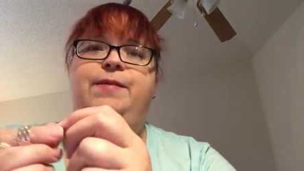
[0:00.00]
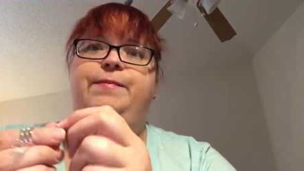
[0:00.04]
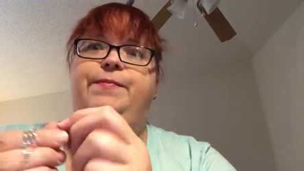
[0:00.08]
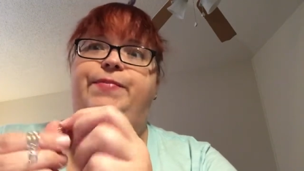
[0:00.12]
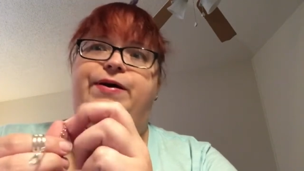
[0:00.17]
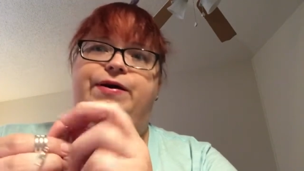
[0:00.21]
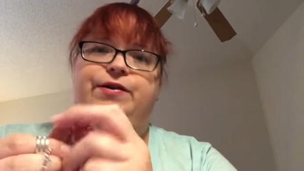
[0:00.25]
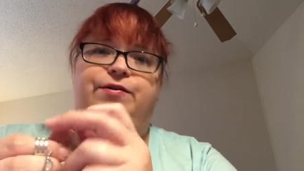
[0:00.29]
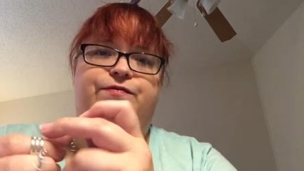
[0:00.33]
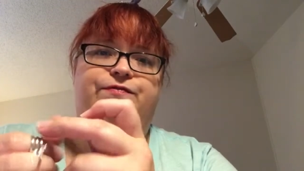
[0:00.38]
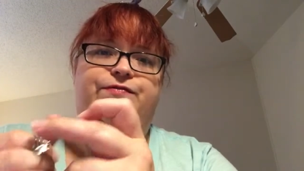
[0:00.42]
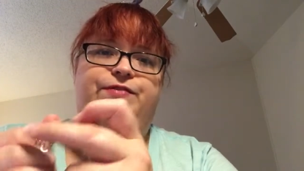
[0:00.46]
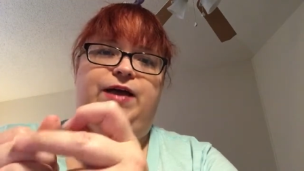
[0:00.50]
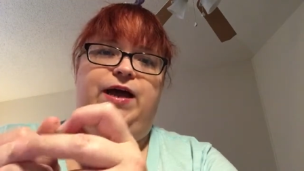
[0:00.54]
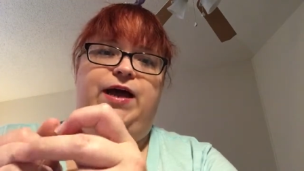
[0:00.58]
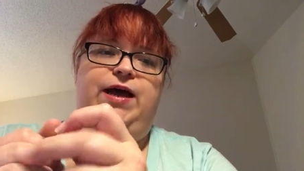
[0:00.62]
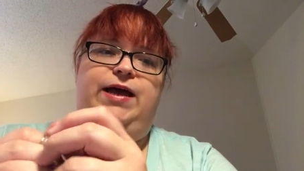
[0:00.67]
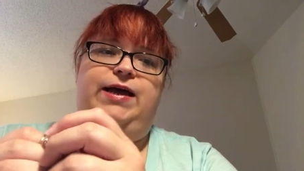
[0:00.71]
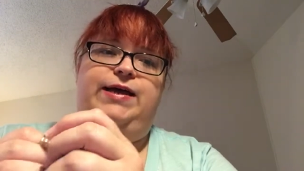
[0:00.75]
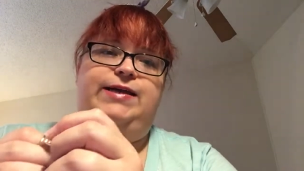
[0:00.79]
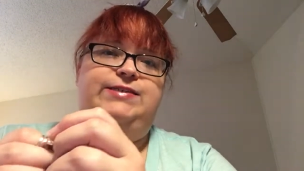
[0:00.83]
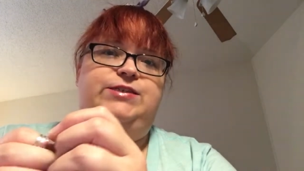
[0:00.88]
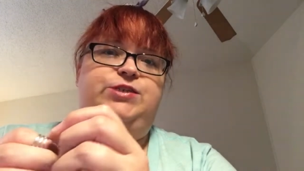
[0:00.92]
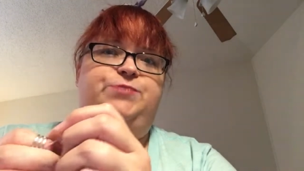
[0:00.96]

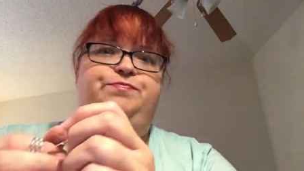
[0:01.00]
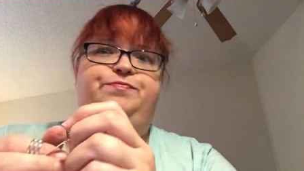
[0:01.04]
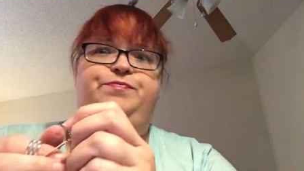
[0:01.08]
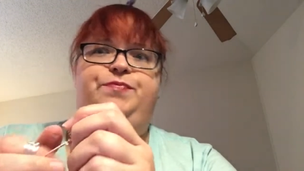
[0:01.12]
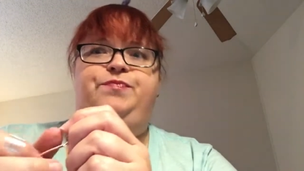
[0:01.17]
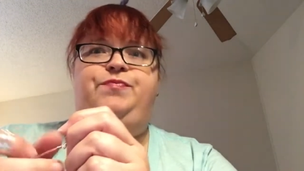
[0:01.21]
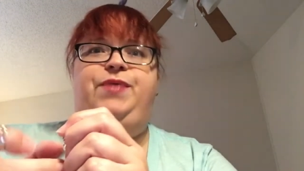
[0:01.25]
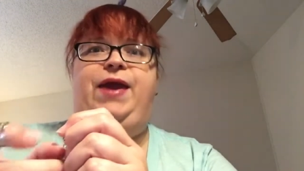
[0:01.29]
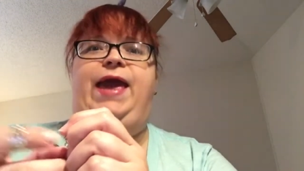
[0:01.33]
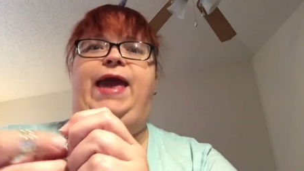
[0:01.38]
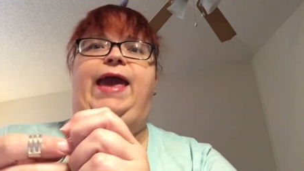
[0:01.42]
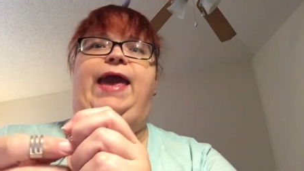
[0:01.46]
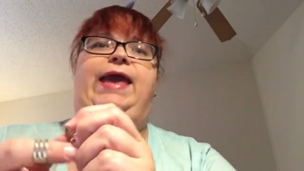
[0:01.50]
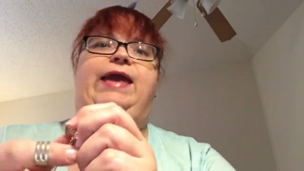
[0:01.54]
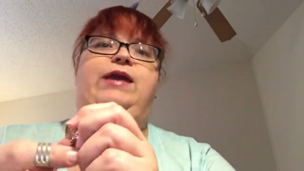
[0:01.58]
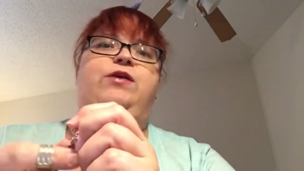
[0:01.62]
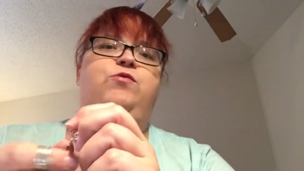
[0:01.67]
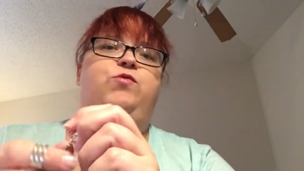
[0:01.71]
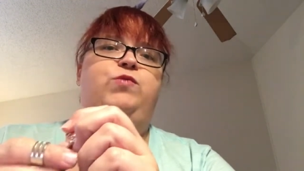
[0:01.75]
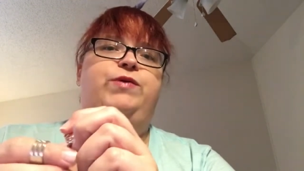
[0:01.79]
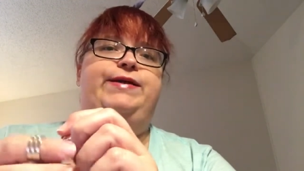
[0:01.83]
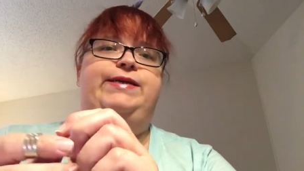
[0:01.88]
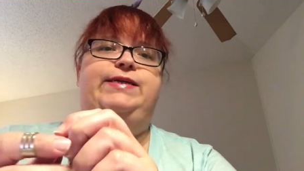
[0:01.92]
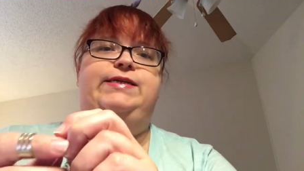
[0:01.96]
butterflies,
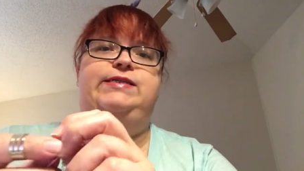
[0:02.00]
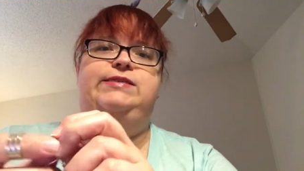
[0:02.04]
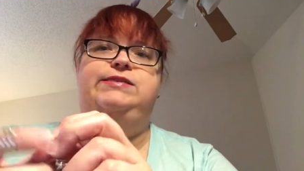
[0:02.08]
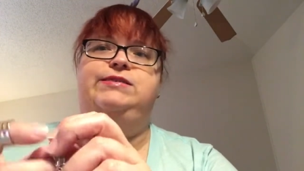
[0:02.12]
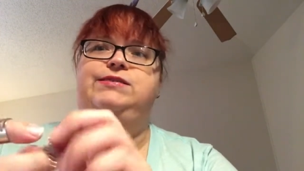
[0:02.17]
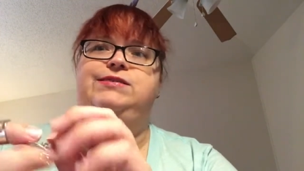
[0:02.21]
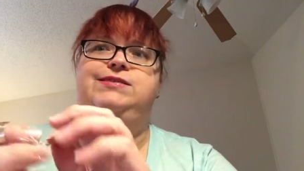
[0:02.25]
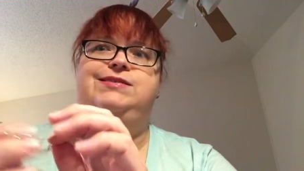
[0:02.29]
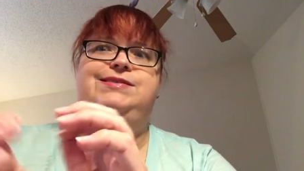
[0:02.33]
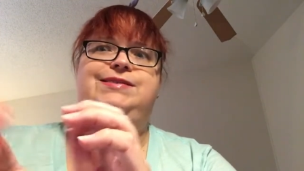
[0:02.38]
penguins,